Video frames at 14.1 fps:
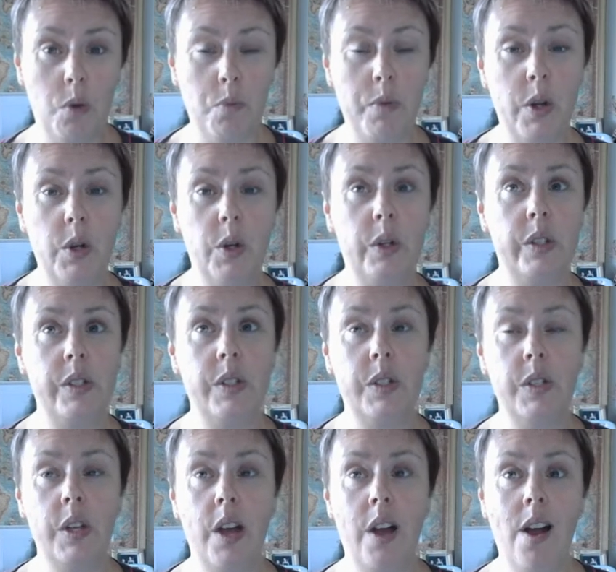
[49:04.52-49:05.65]
the other teams
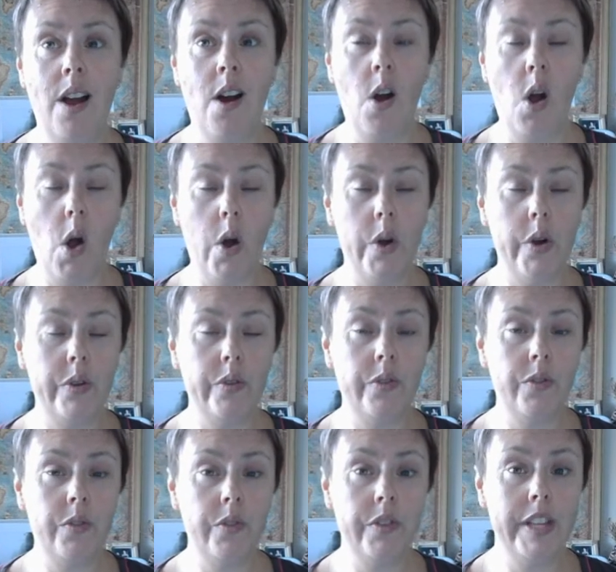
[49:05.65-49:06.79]
that are connected
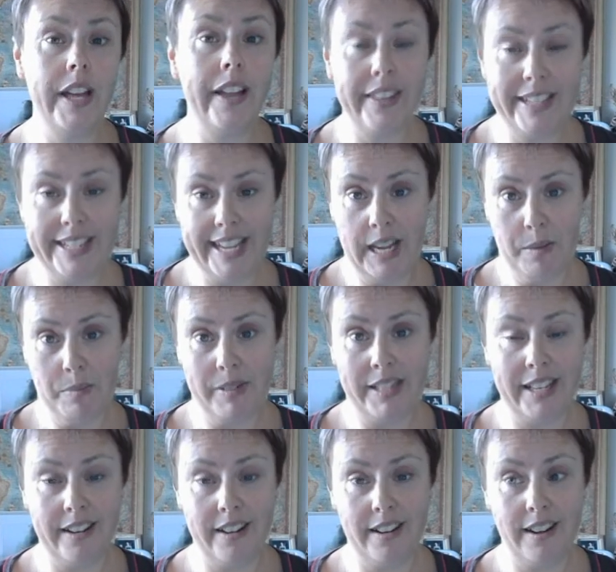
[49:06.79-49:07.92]
to
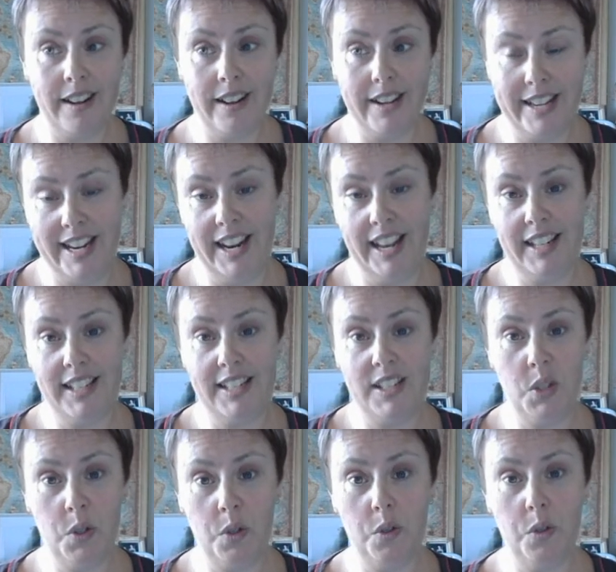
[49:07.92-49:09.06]
um,
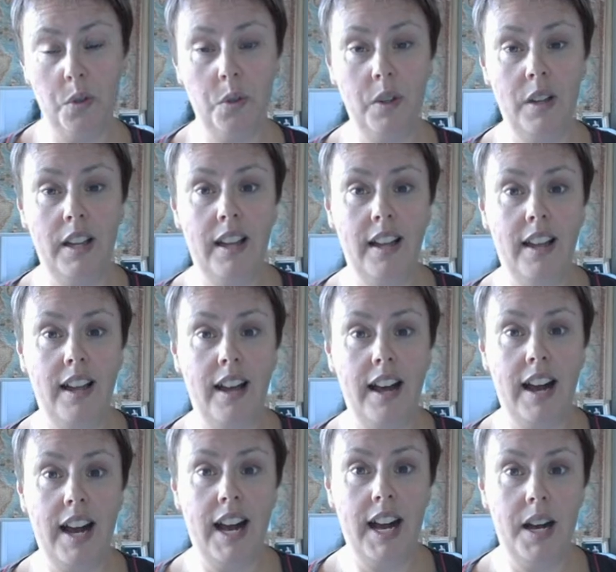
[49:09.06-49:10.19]
to that
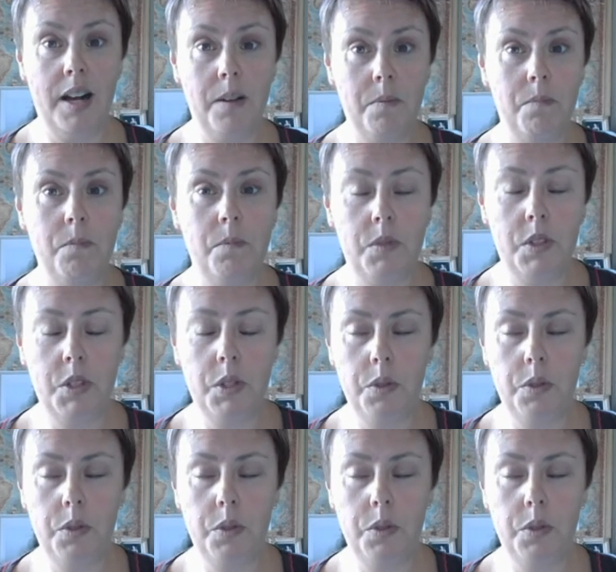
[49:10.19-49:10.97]
project that's like